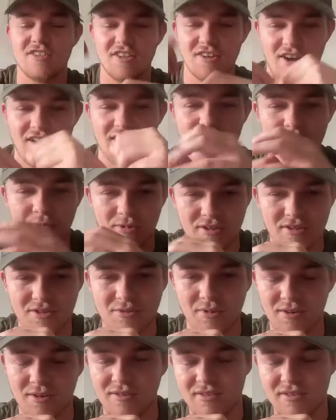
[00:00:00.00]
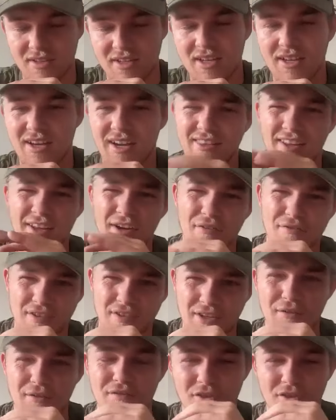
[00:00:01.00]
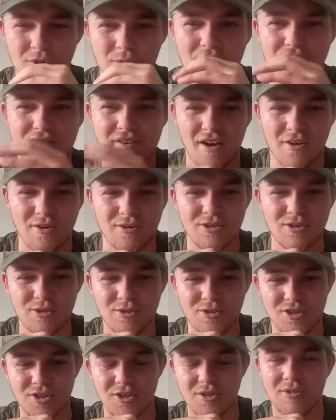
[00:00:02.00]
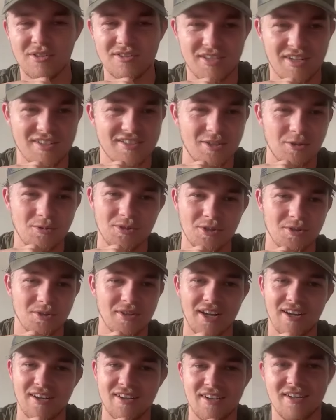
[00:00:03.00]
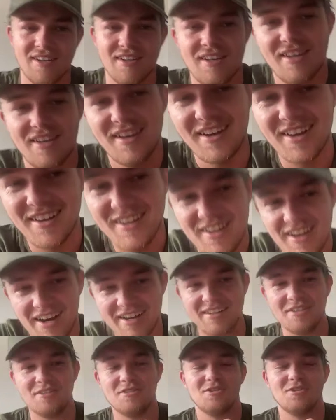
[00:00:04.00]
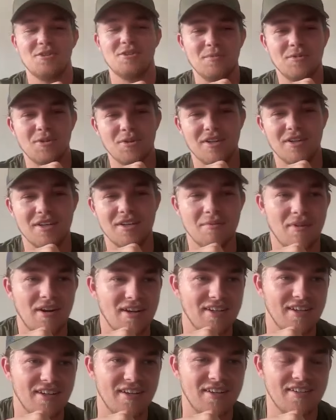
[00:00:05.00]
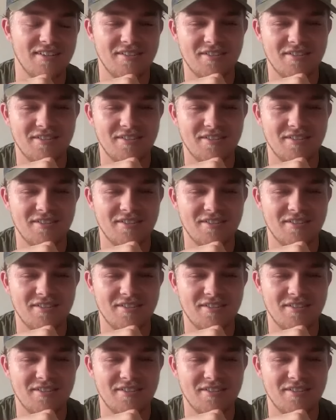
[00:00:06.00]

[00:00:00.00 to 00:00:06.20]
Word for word: and Honeywood as well. And then I think a few we found on YouTube because I still do that. I need to stop doing it, but yeah,